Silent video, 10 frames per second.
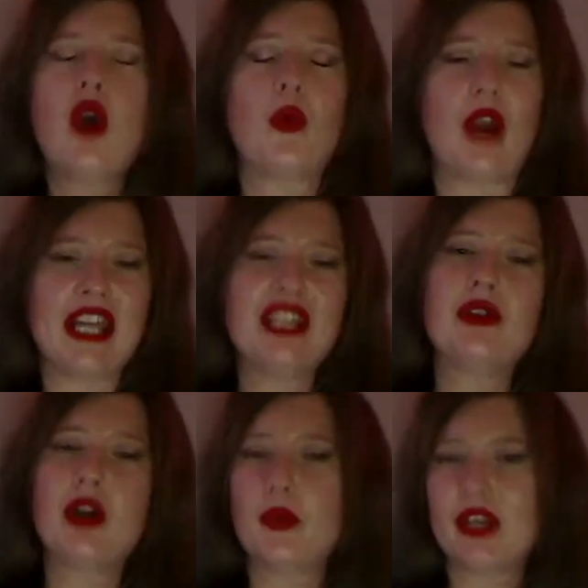Right.
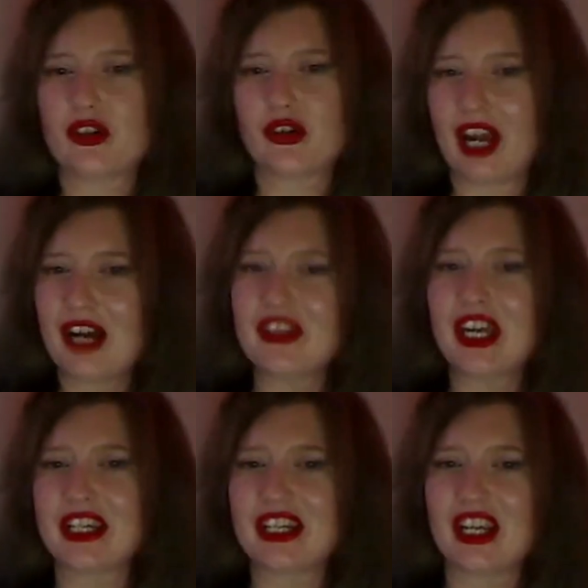Because you have
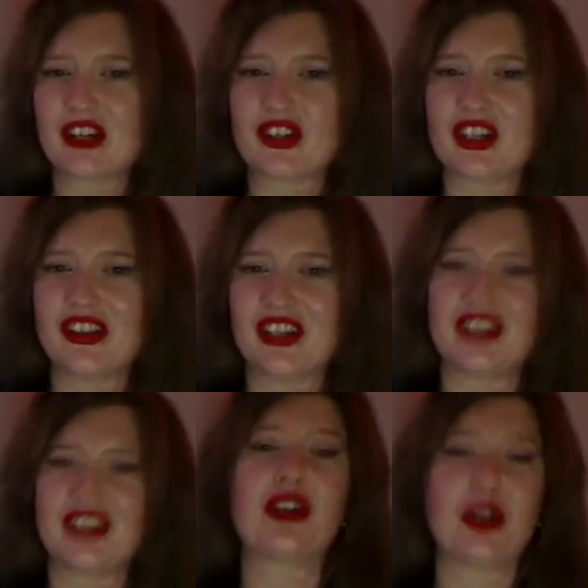that connection that
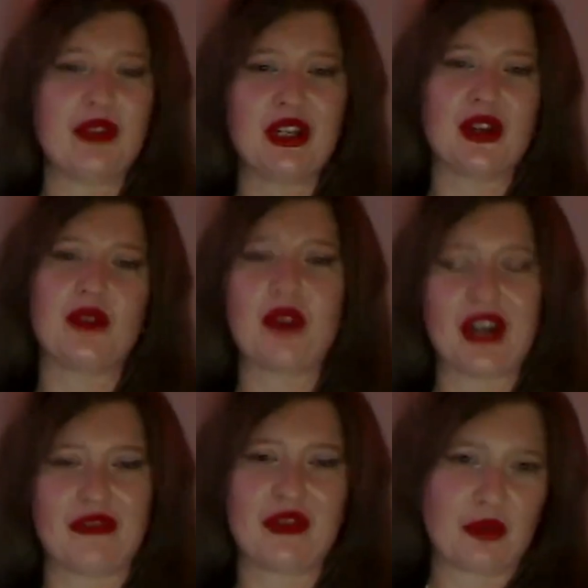it's going to be good,
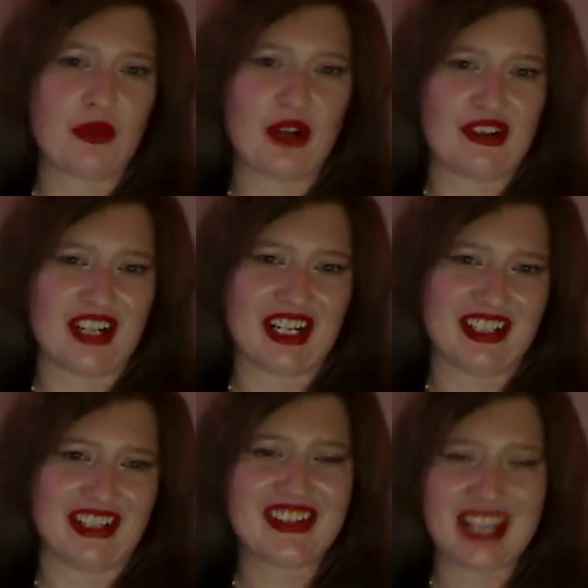whatever the
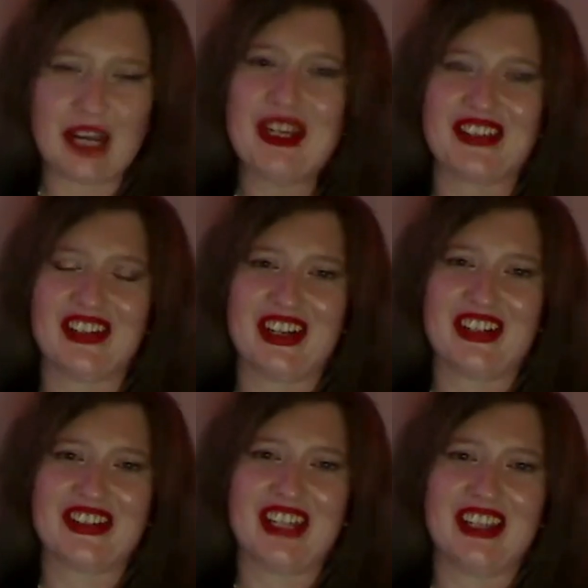project is. That makes a lot
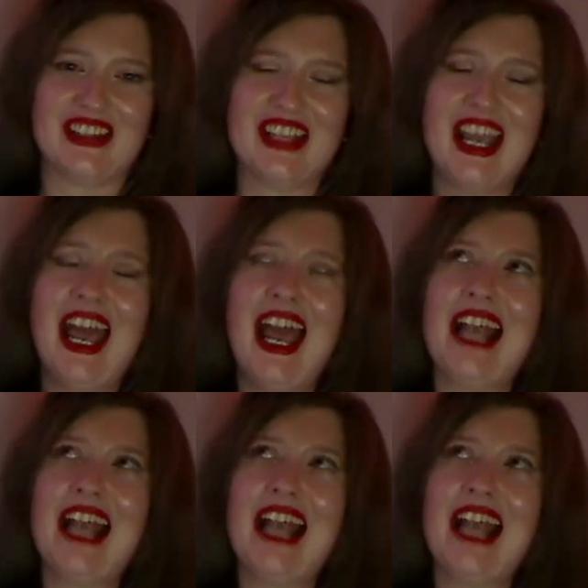of sense. And